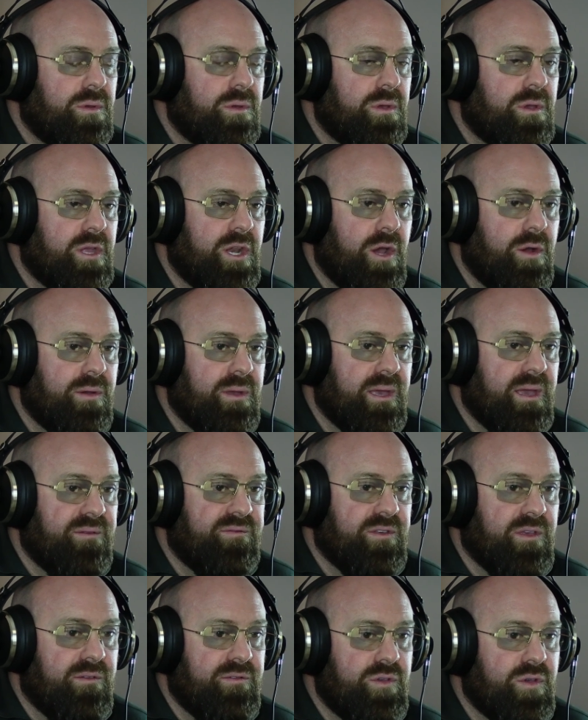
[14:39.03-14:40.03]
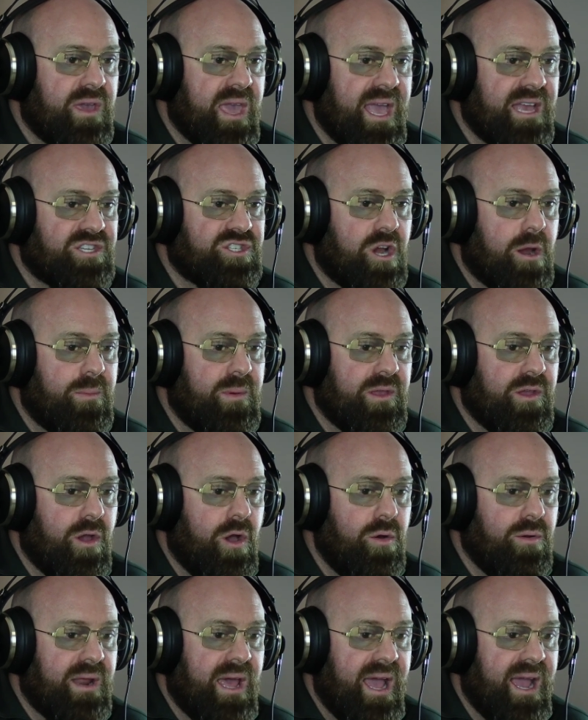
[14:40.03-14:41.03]
if you can't sharpen
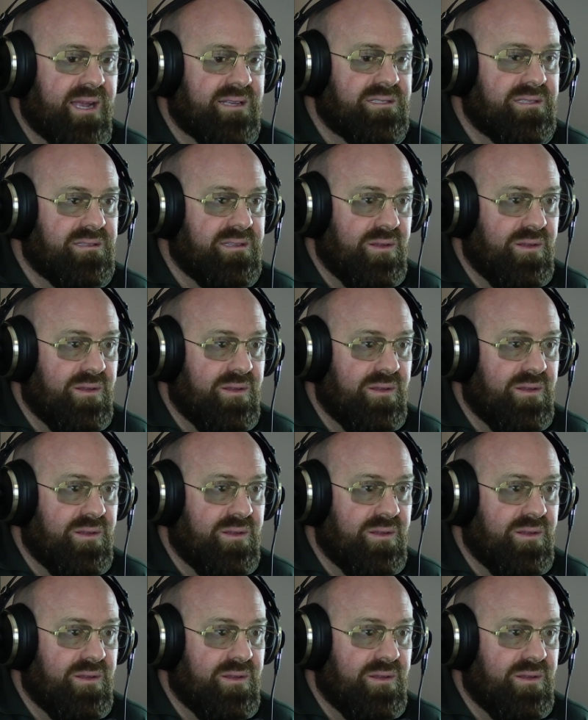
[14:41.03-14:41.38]
your own axe,